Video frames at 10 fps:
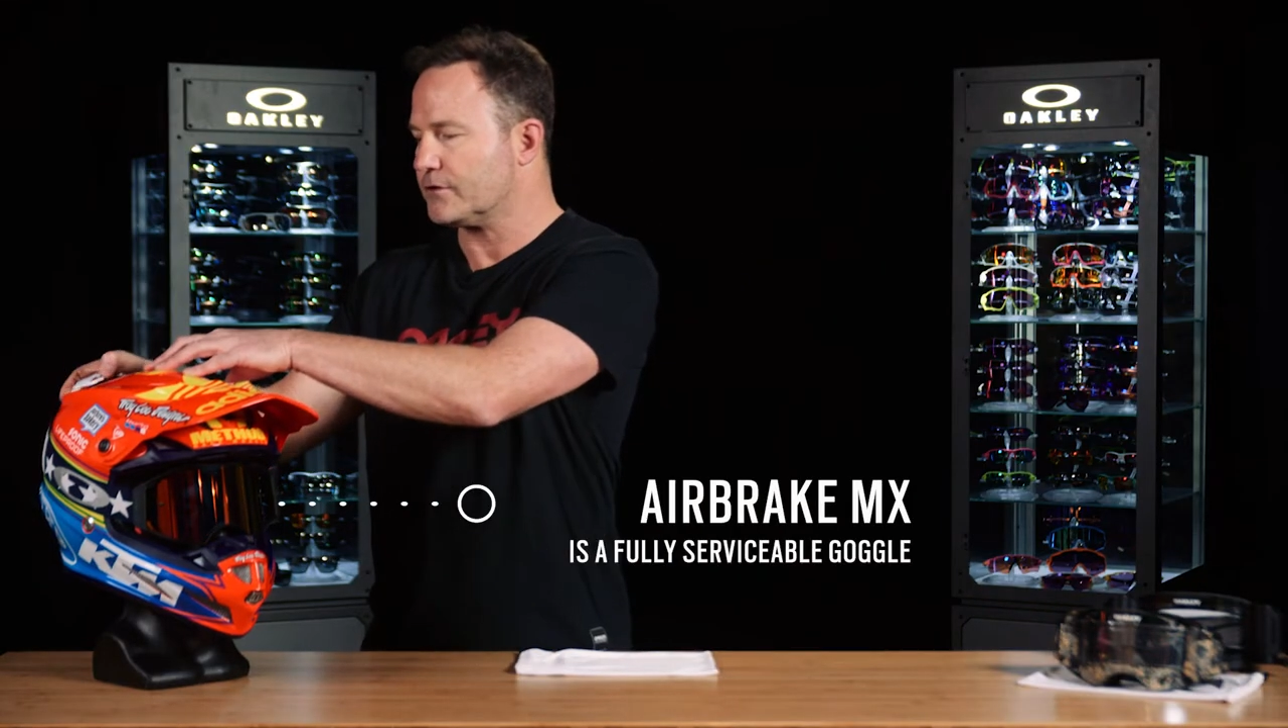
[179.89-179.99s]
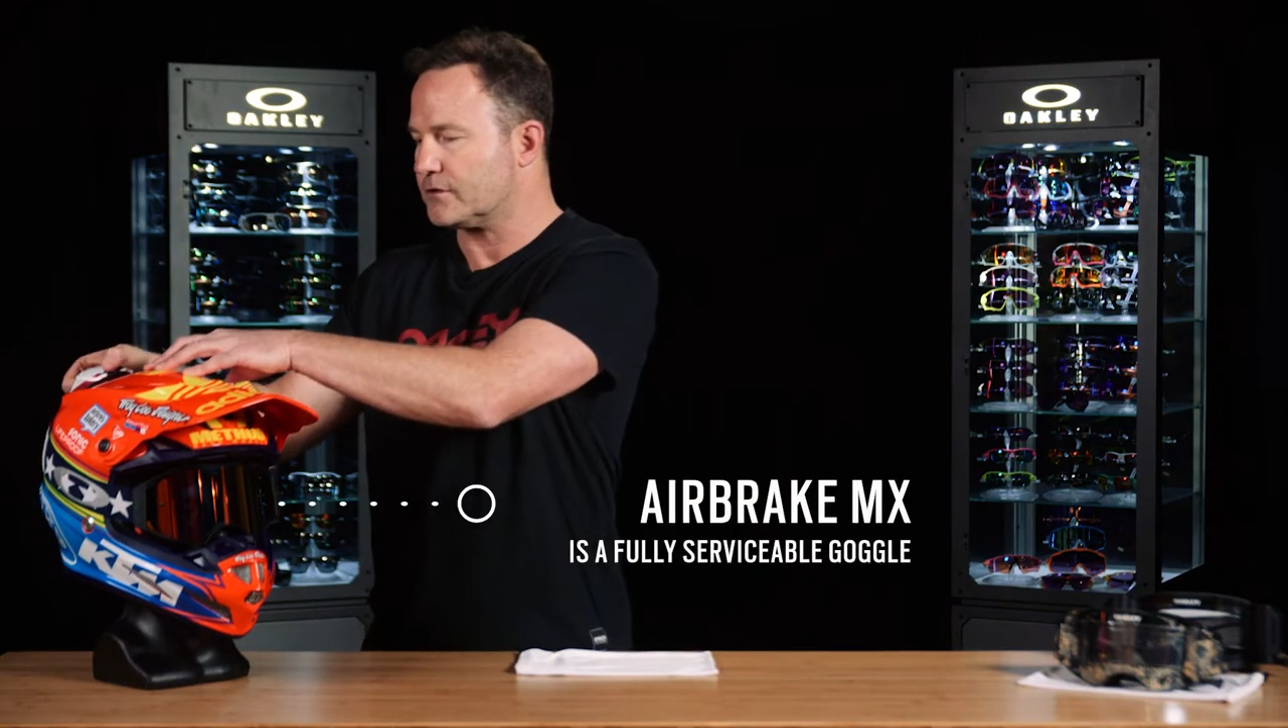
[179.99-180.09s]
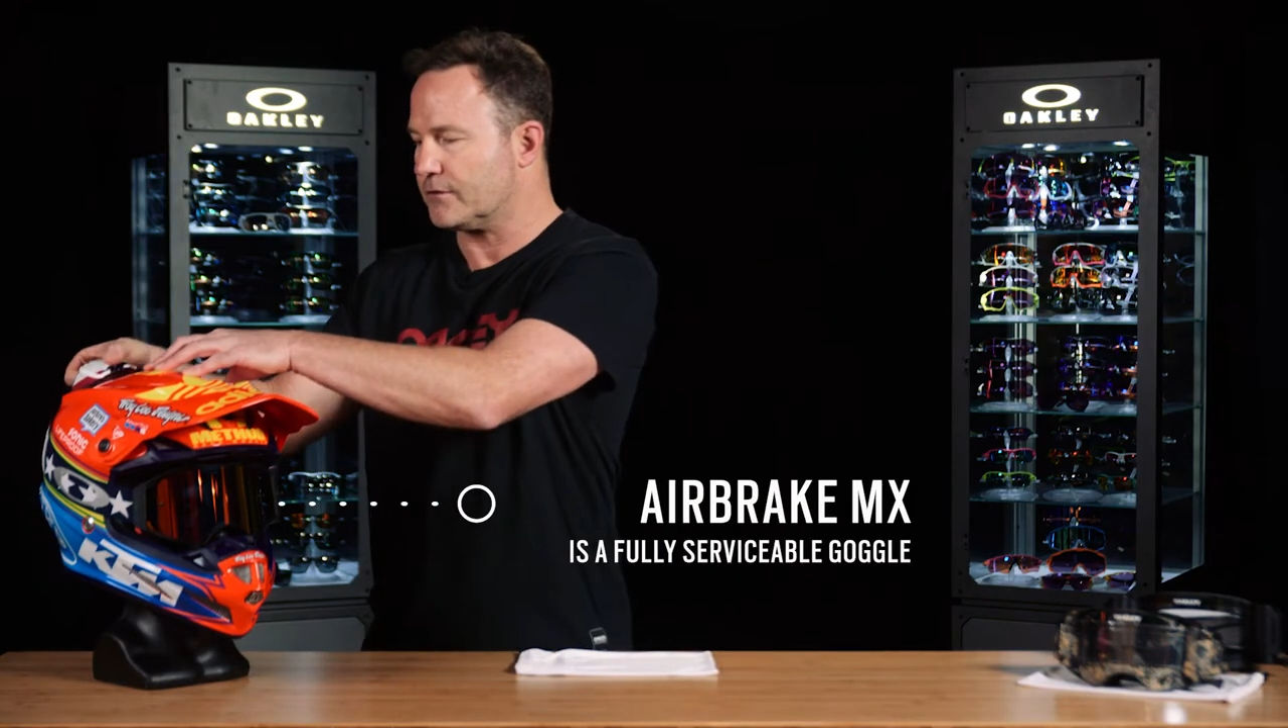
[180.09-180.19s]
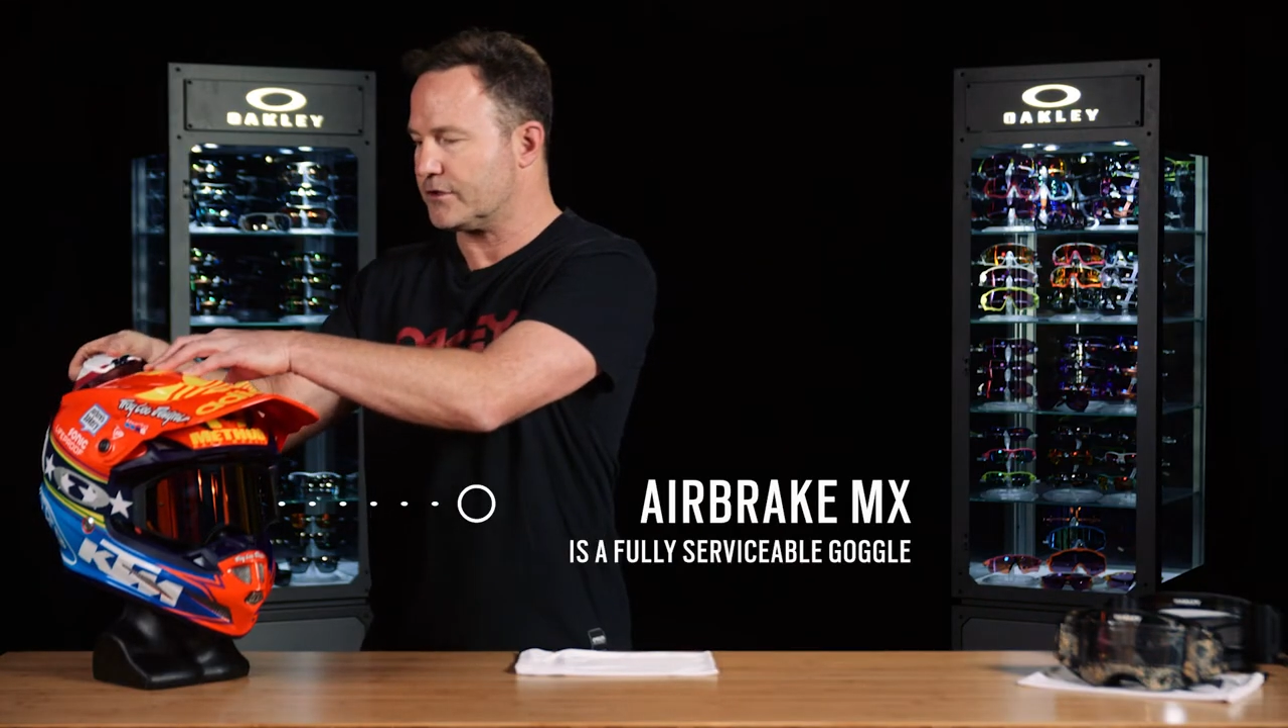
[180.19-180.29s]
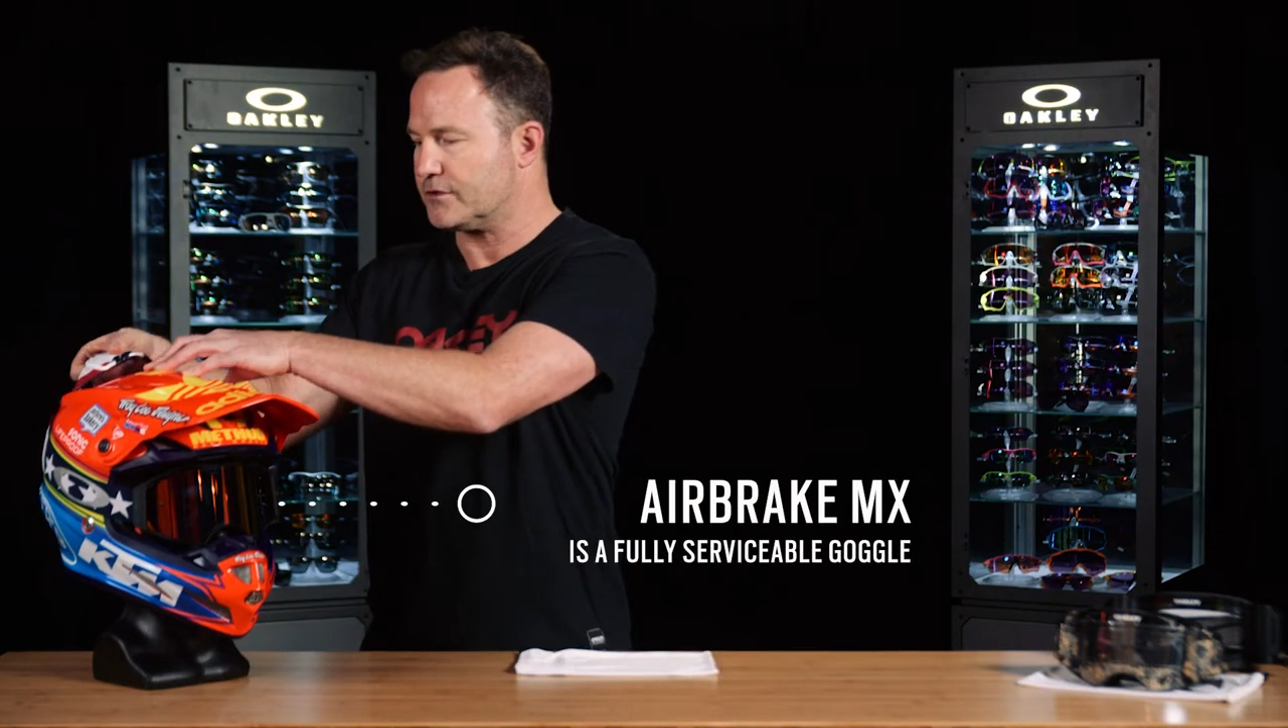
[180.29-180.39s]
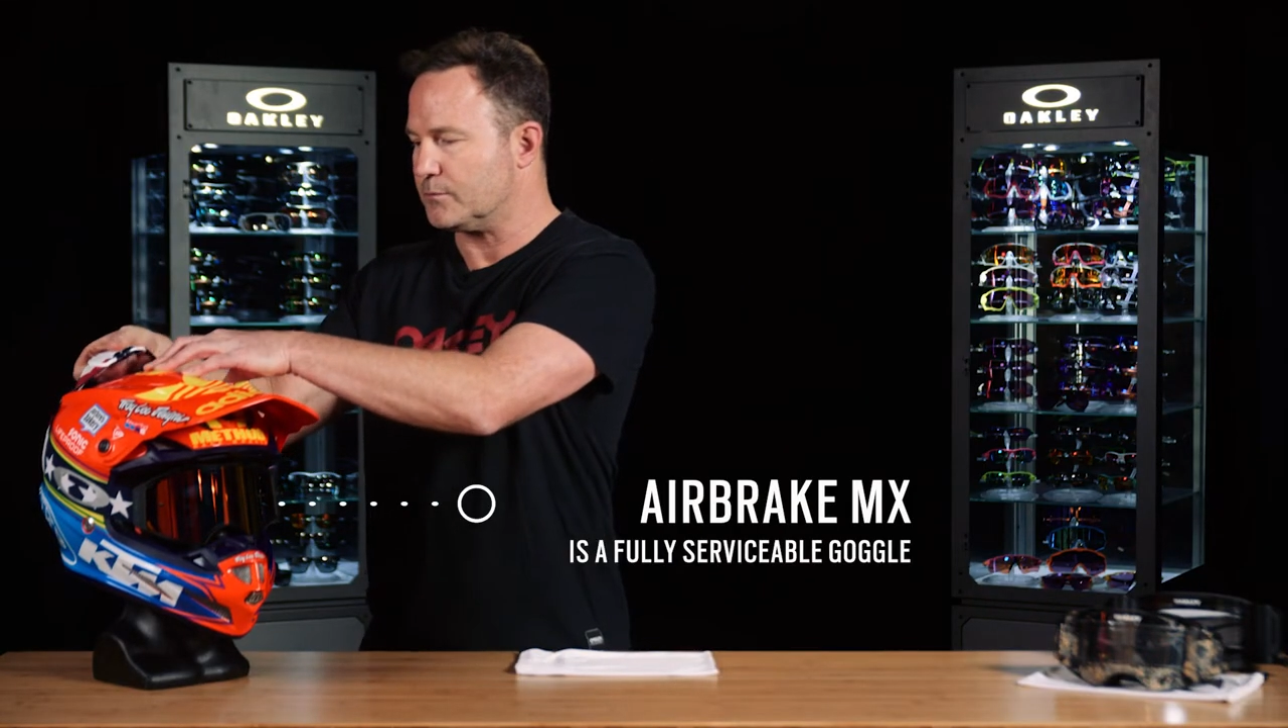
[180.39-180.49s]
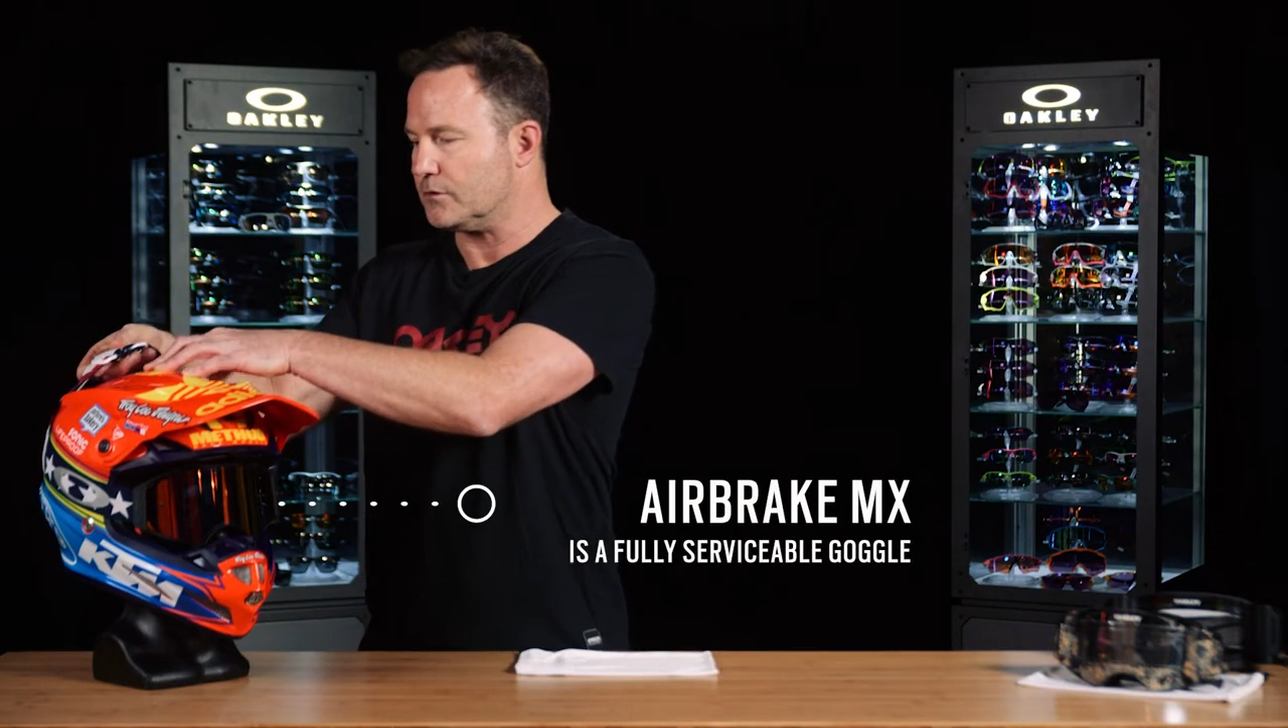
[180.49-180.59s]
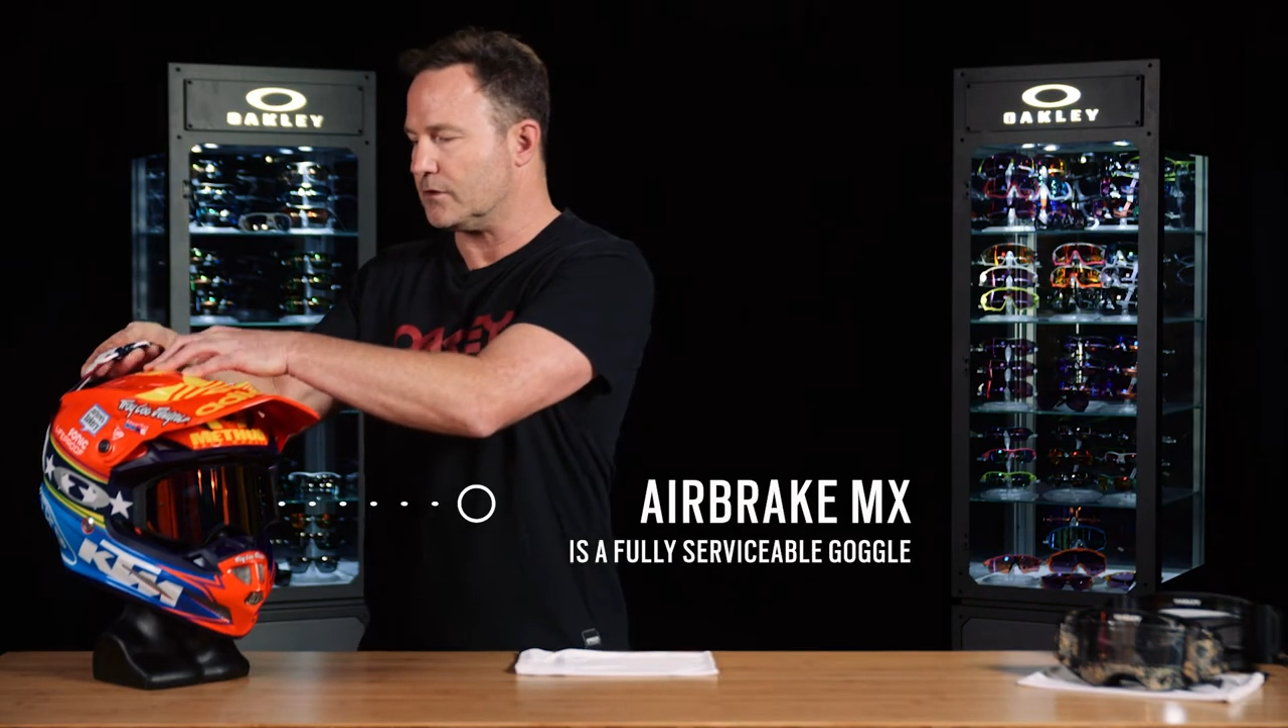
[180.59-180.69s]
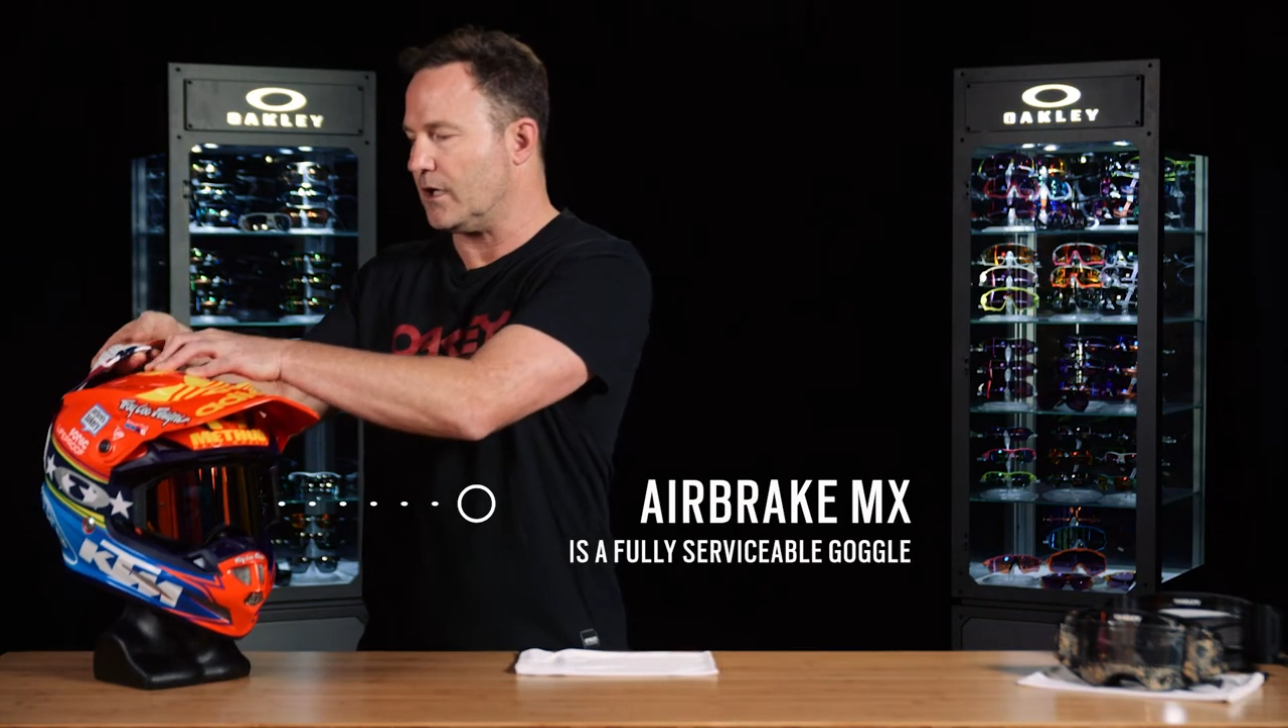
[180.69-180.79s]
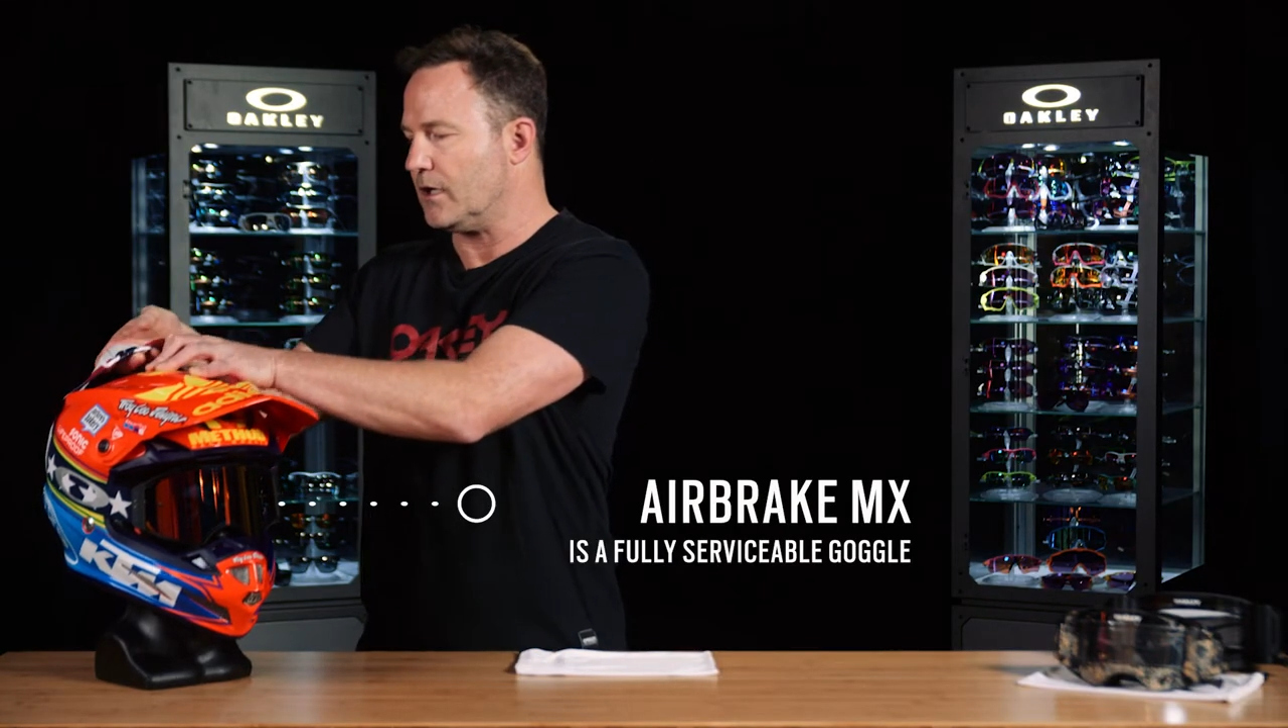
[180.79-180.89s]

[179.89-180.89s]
serviceable